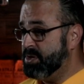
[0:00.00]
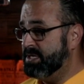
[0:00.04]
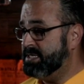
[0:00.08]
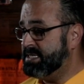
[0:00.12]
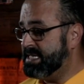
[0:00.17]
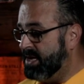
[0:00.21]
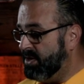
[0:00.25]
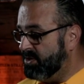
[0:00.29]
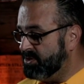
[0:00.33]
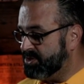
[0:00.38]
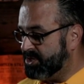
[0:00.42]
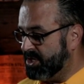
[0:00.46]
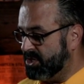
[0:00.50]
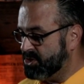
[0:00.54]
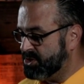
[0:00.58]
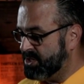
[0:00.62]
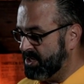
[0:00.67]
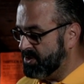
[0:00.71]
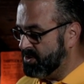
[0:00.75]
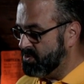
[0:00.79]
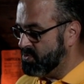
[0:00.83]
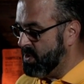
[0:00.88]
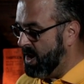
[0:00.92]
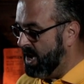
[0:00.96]
tells us that
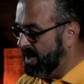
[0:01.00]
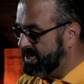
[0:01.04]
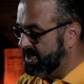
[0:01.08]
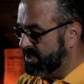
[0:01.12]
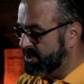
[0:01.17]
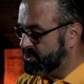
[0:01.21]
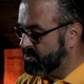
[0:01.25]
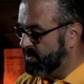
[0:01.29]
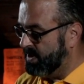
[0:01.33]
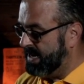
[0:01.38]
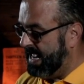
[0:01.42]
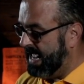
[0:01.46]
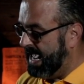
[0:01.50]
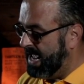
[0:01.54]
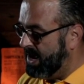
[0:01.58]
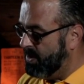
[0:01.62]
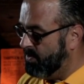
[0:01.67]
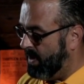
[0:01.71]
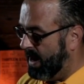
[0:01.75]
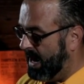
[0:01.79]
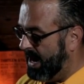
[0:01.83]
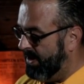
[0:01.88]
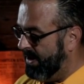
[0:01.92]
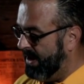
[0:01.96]
the rockets went
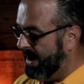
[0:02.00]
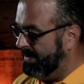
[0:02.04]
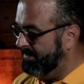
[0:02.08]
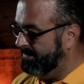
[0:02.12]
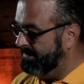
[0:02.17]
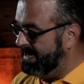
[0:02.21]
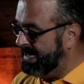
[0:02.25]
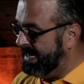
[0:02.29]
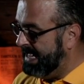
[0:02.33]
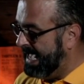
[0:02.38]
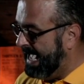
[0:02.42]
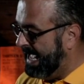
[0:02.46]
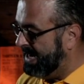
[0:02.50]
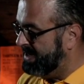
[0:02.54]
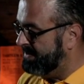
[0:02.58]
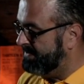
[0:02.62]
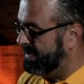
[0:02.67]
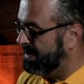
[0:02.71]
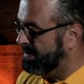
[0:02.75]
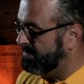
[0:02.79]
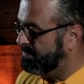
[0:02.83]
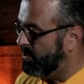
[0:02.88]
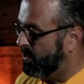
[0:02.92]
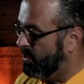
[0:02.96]
haywire and many had to
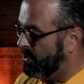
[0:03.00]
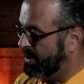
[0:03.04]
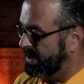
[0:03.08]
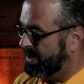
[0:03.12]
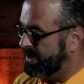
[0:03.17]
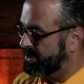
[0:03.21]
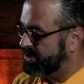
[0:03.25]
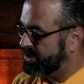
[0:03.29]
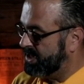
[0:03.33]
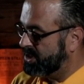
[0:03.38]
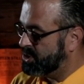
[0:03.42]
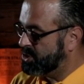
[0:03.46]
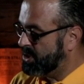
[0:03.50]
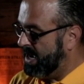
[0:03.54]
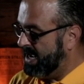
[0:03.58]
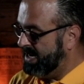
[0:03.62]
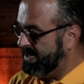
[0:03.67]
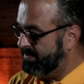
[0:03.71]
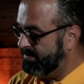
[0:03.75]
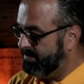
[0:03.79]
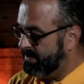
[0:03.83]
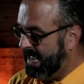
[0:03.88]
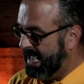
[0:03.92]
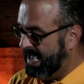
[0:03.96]
be aborted as they tried
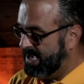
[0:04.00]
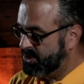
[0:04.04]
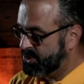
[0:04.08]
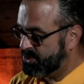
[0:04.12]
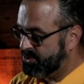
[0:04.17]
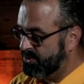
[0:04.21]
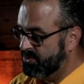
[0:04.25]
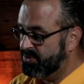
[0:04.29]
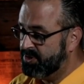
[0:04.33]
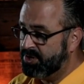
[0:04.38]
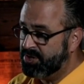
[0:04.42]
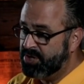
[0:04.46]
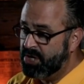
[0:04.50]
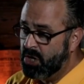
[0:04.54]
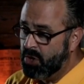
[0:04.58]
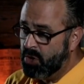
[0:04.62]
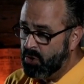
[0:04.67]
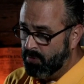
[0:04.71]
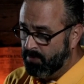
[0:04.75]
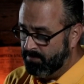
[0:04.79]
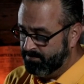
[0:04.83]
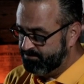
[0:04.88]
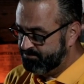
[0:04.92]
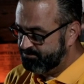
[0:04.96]
to blast through the
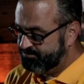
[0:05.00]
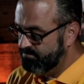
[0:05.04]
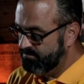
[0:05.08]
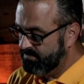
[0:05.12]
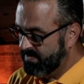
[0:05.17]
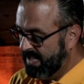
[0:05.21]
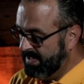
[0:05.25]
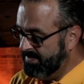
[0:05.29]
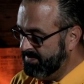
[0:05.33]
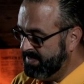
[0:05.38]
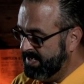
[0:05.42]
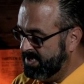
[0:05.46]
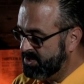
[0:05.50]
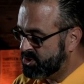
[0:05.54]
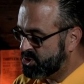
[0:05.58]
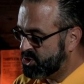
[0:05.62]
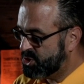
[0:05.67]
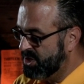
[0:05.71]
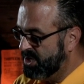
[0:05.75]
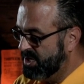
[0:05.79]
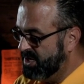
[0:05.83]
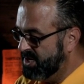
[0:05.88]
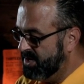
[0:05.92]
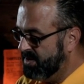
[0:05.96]
dome. In
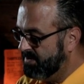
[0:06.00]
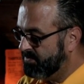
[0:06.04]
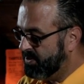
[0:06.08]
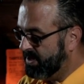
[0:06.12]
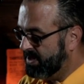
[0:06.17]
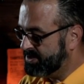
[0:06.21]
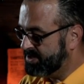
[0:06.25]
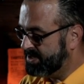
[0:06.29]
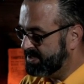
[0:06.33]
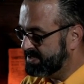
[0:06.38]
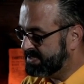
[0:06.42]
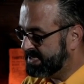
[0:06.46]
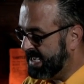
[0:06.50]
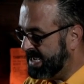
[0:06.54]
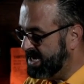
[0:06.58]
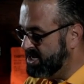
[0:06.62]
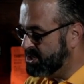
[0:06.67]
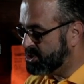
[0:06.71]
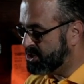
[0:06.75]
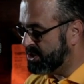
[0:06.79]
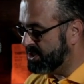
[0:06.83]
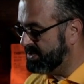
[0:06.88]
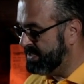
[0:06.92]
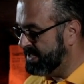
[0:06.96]
this
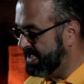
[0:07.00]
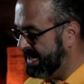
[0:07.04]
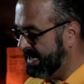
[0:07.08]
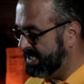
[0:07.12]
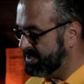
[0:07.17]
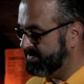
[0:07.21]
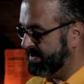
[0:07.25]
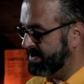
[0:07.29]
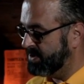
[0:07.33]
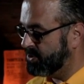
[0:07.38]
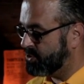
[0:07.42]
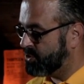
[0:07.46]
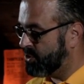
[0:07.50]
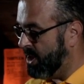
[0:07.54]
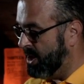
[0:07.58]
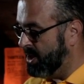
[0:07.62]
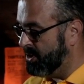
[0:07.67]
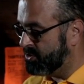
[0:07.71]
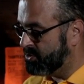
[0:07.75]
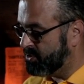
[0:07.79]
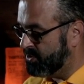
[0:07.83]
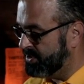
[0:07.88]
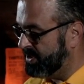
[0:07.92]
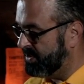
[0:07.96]
presentation that has been
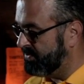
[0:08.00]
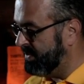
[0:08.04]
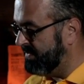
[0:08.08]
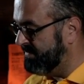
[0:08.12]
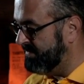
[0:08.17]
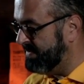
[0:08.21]
chronicled that we've